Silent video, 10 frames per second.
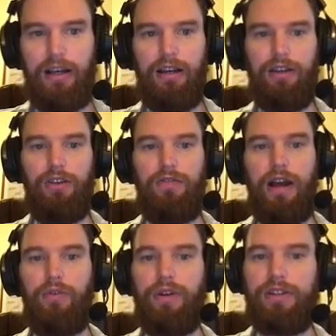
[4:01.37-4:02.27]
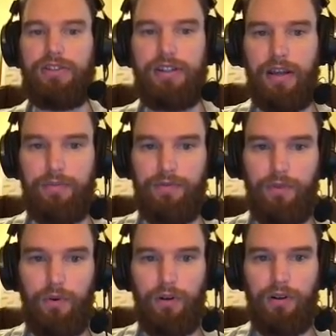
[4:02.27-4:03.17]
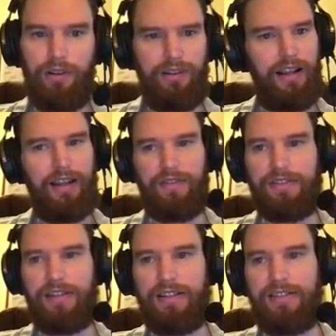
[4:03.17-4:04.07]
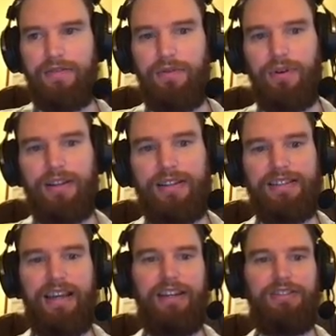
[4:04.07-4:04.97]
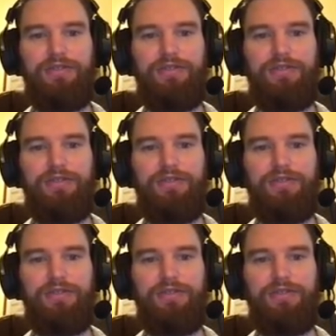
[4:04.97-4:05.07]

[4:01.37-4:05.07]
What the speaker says: You've now reached step 4, not step 4, it's stage